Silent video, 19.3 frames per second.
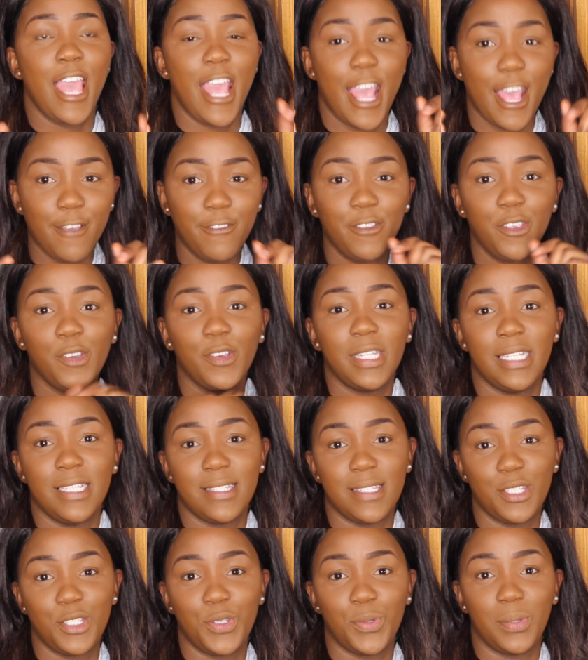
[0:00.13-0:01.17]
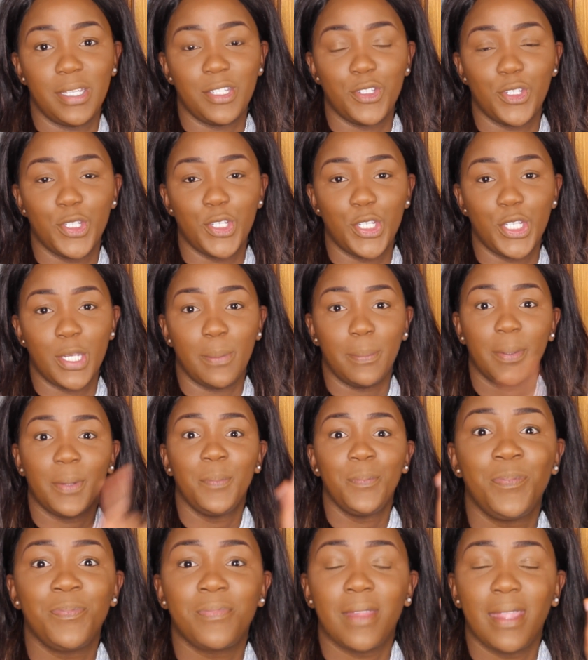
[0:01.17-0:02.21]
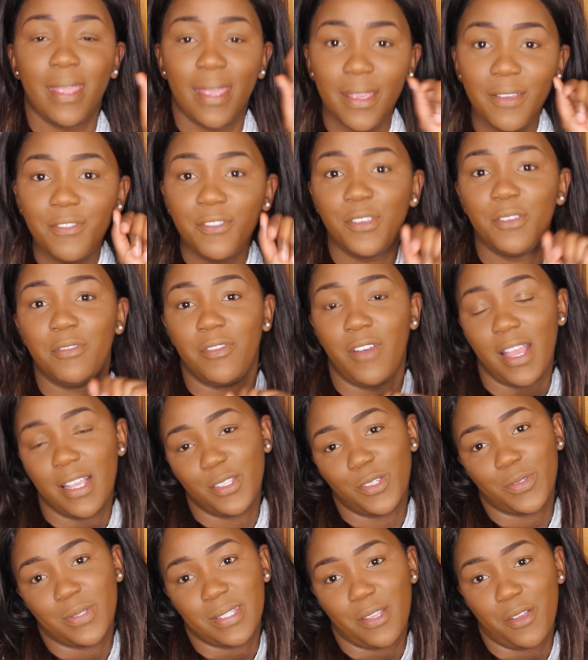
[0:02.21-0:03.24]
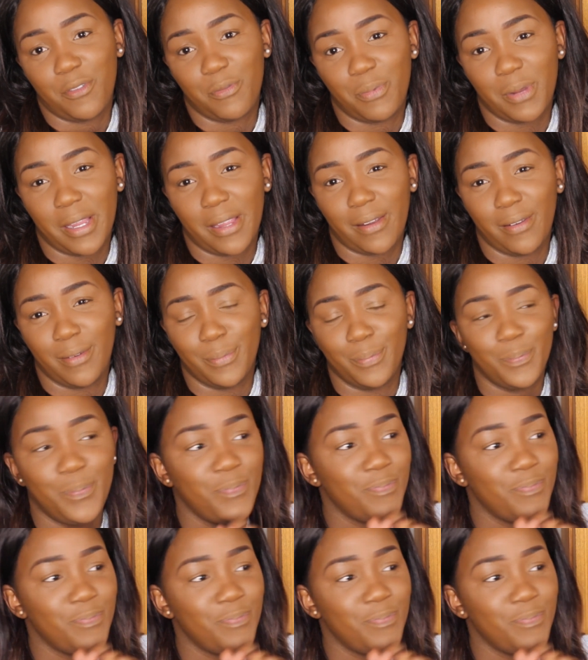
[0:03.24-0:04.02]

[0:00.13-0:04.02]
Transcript: if you're in a situationship, if you find yourself pregnant,